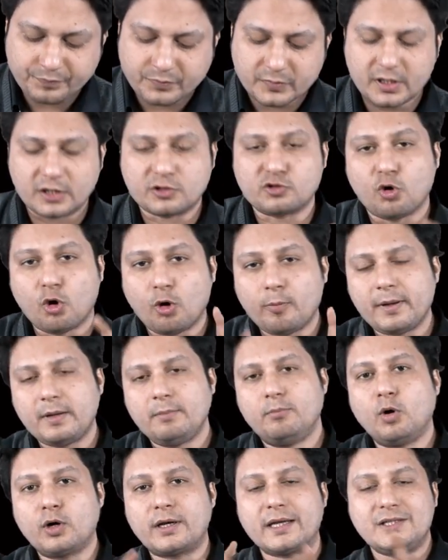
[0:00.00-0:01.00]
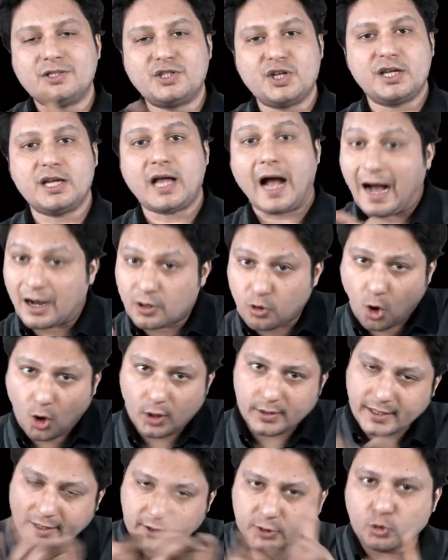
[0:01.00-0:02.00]
this open book injury
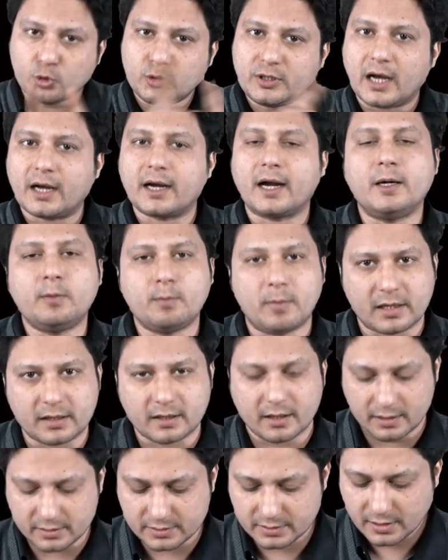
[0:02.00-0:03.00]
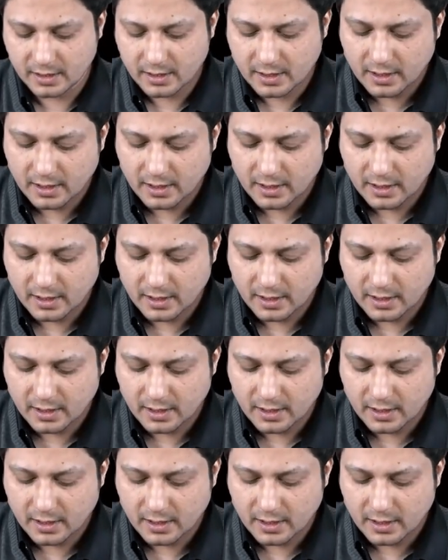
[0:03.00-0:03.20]
according to Young and Burgess,